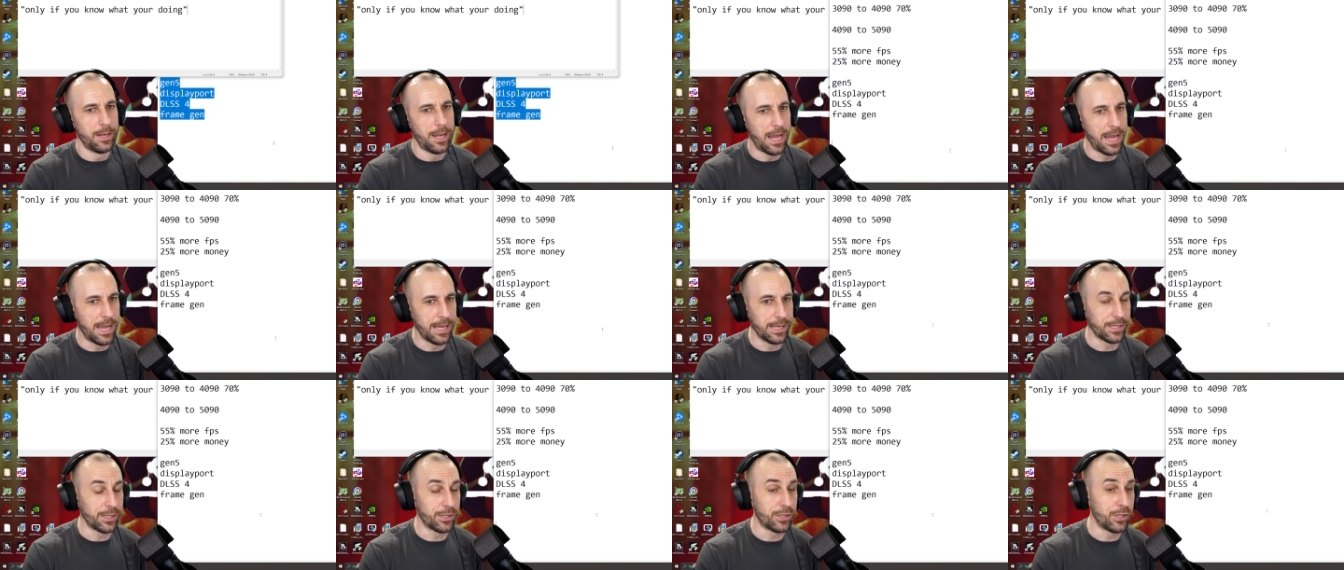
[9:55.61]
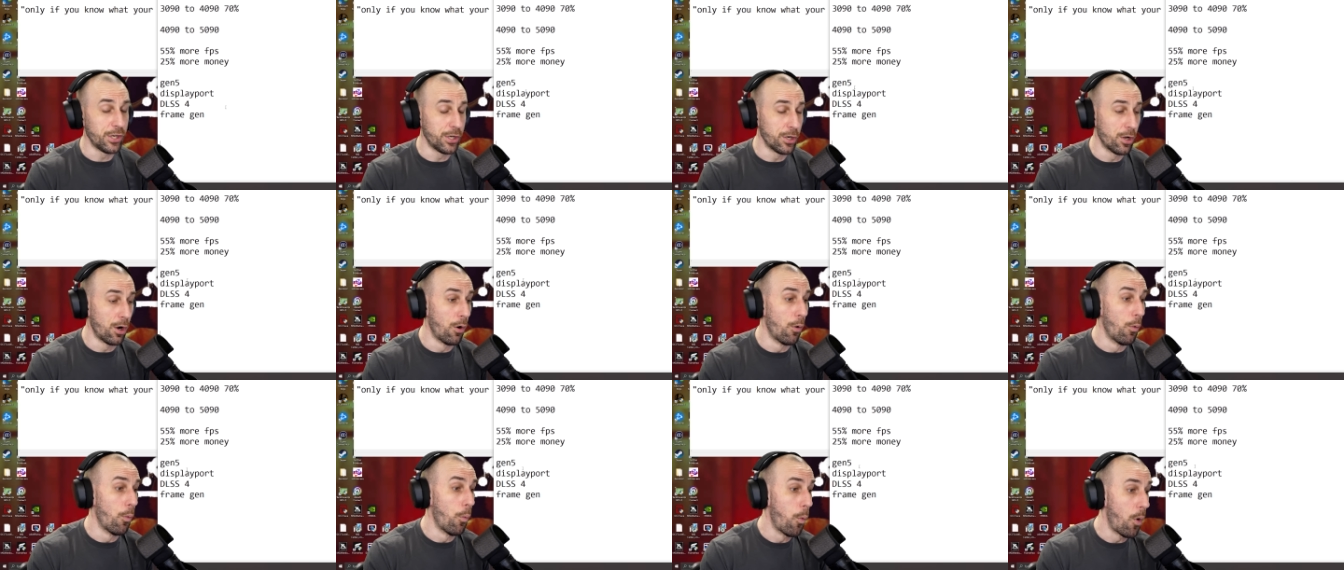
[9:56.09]
And you
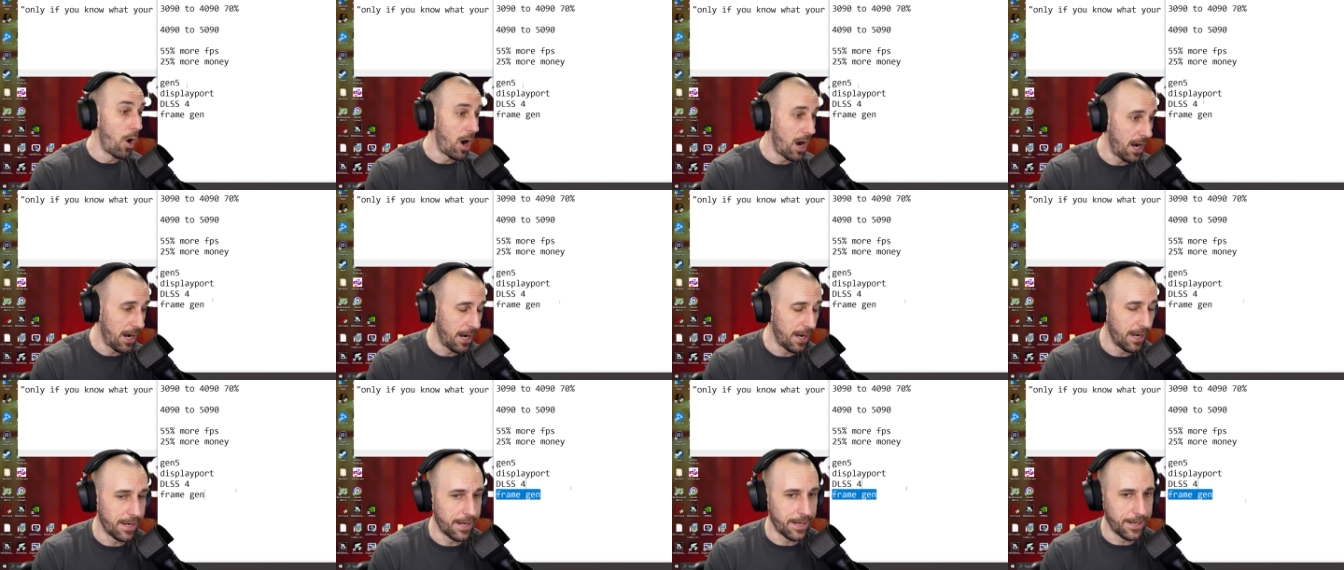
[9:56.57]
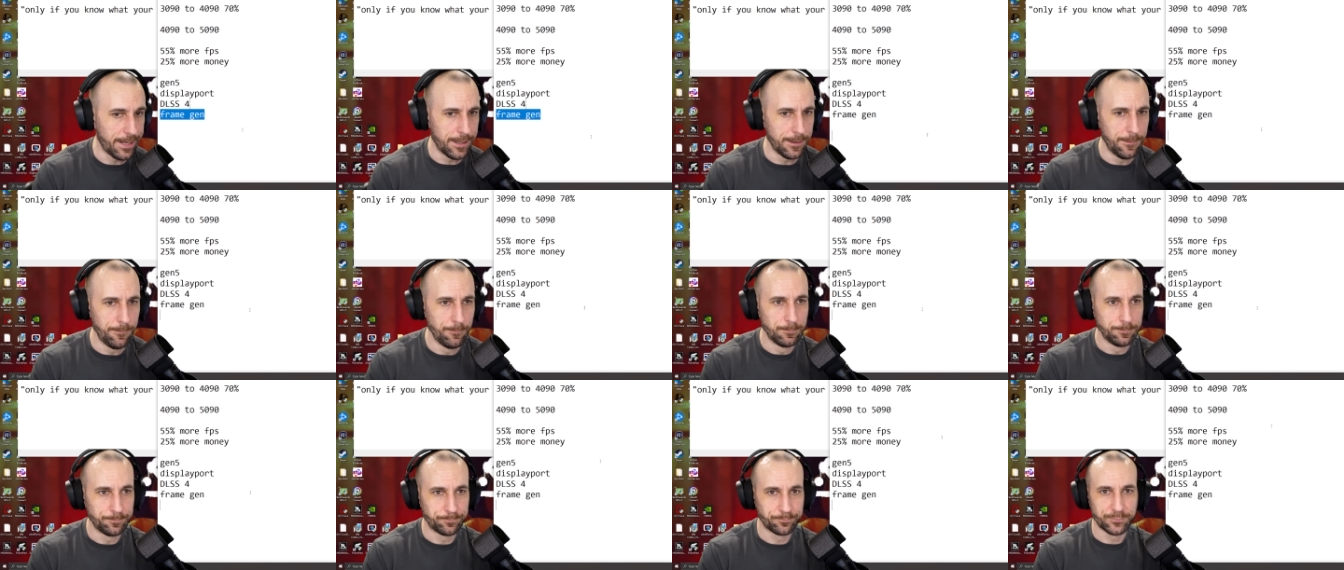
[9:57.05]
know why?
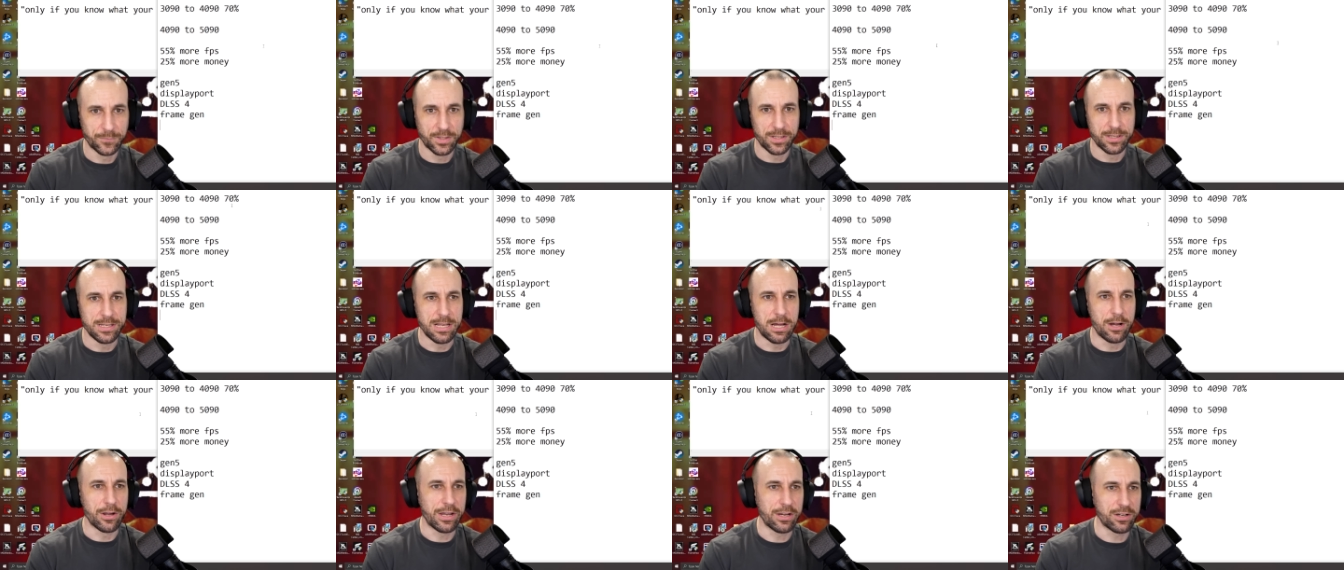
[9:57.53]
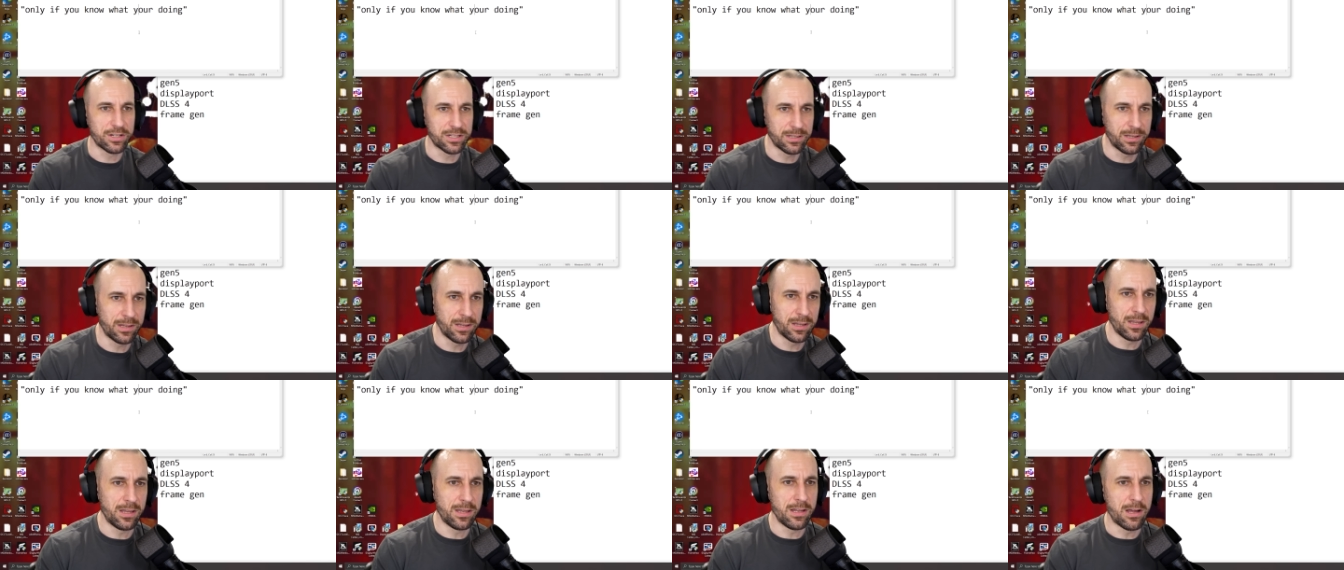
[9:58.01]
Now, here,
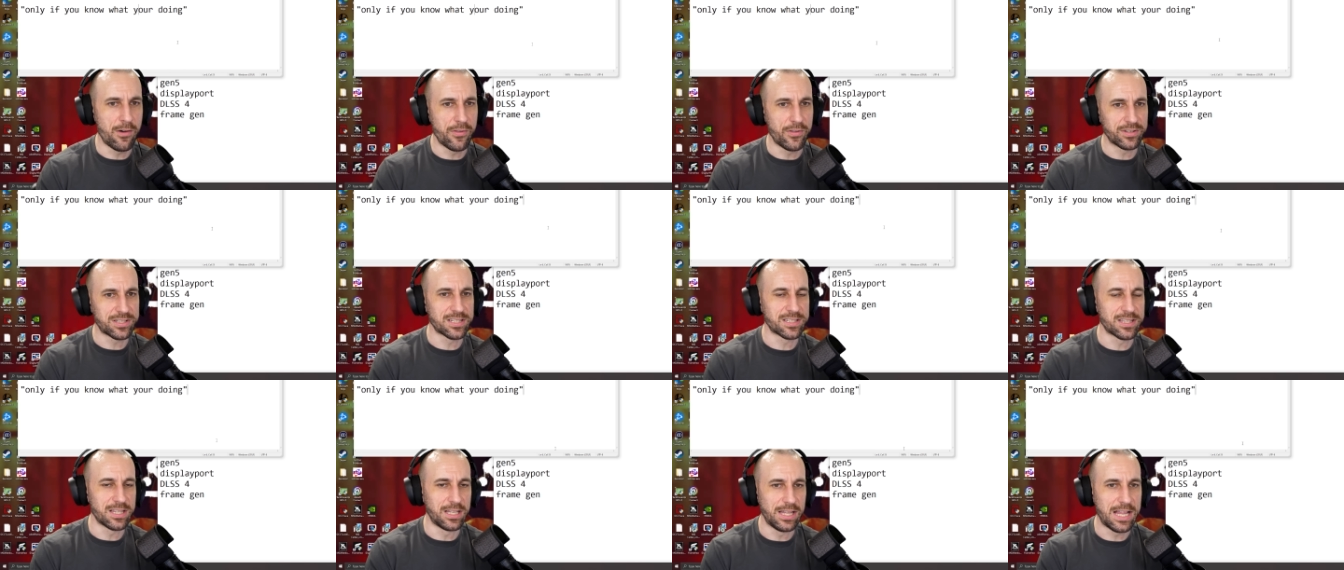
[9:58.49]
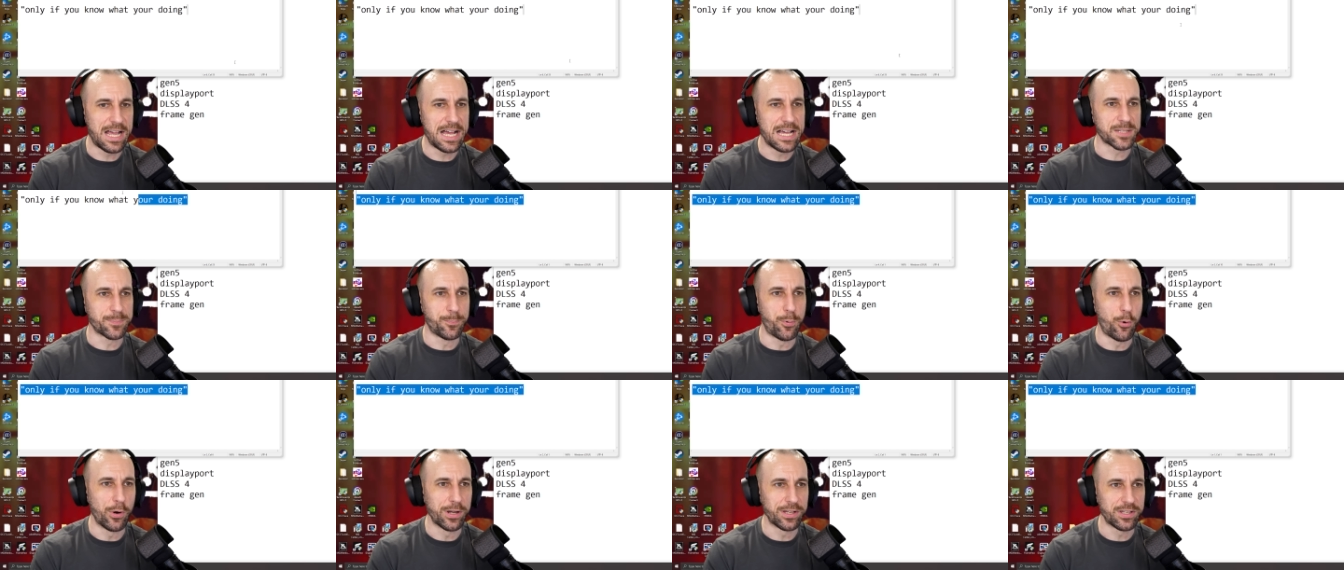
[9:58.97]
now this is the
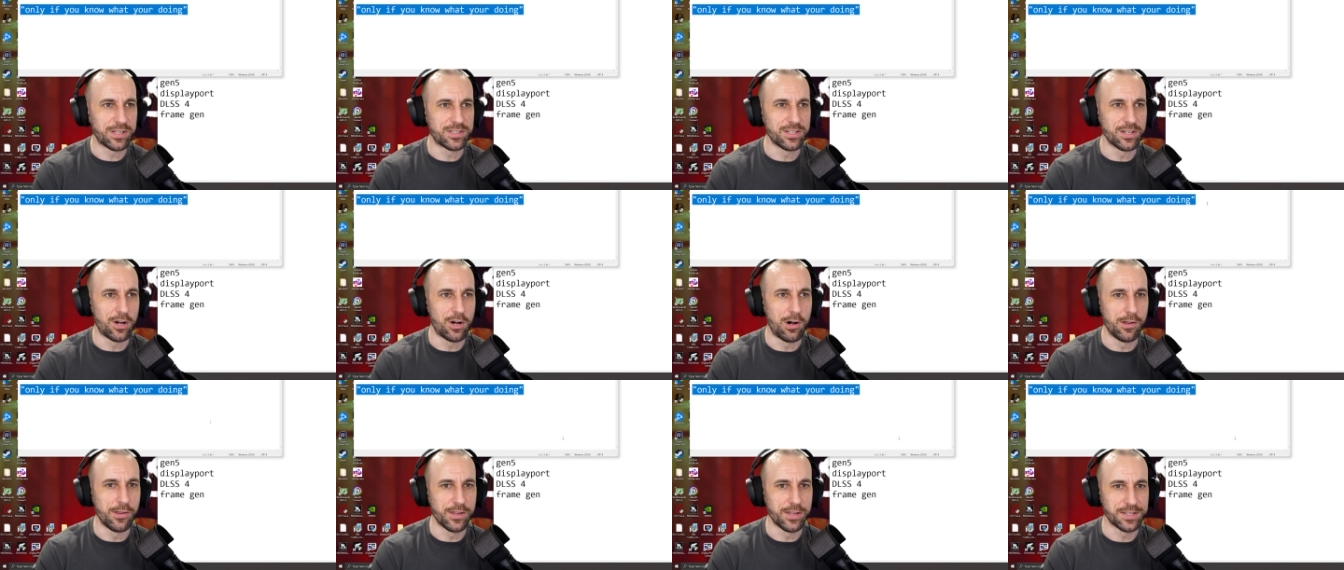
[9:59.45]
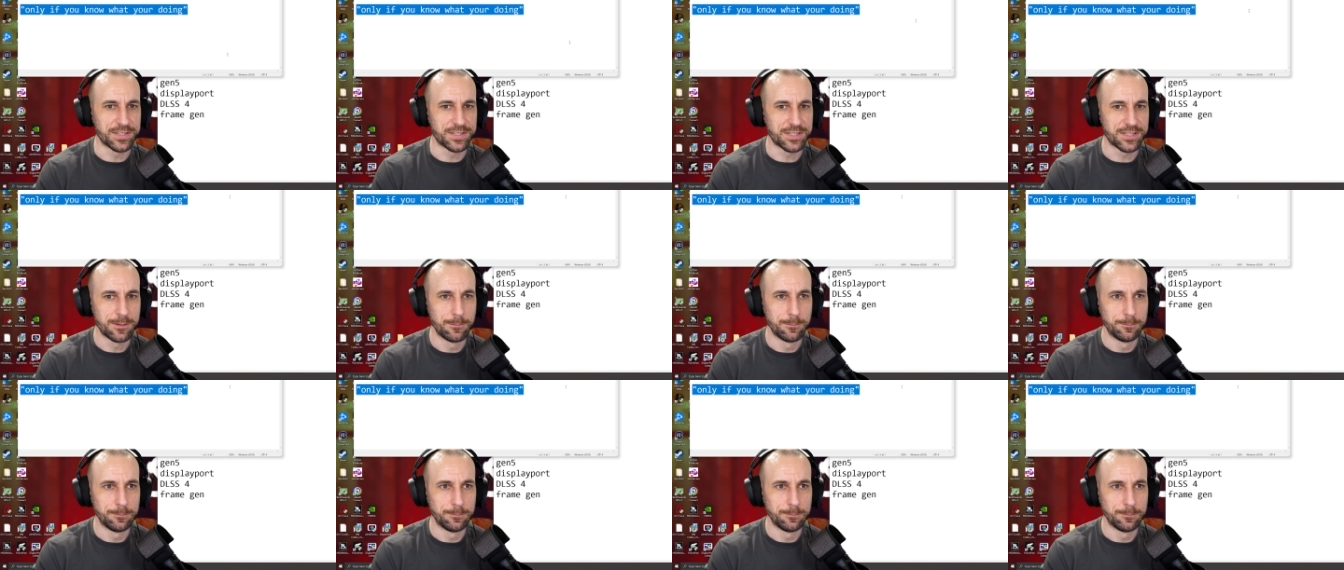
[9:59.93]
last point to all this.